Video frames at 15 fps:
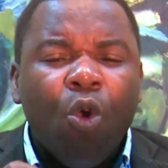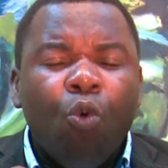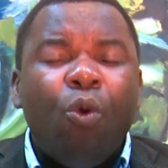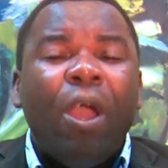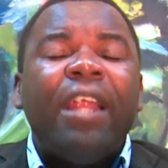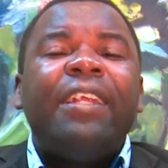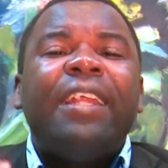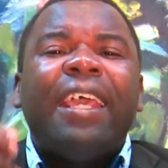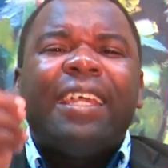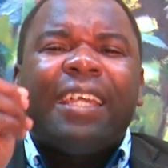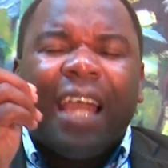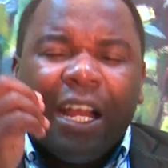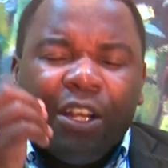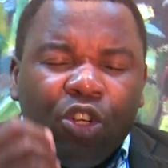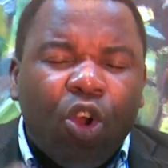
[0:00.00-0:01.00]
when they
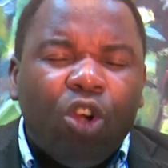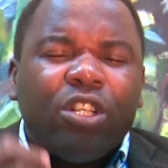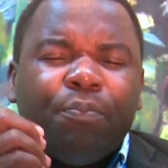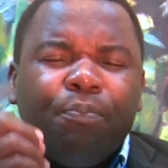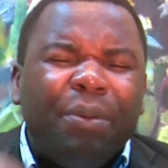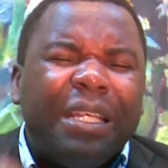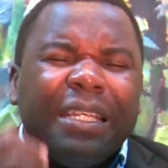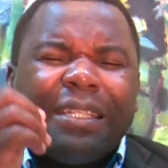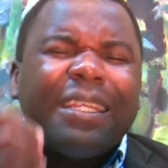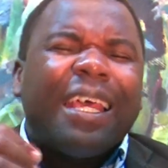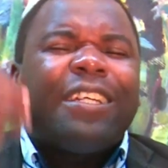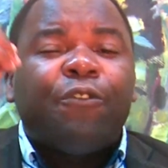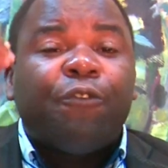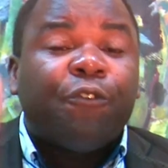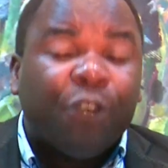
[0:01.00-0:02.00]
cannot be
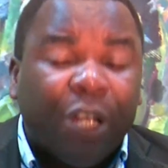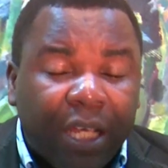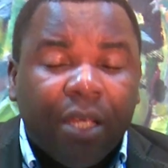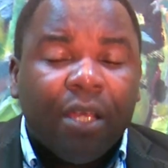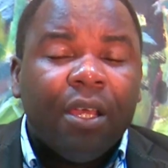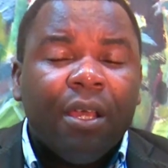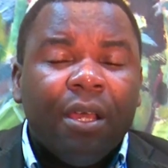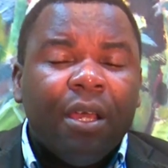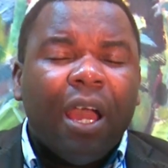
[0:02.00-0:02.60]
set free.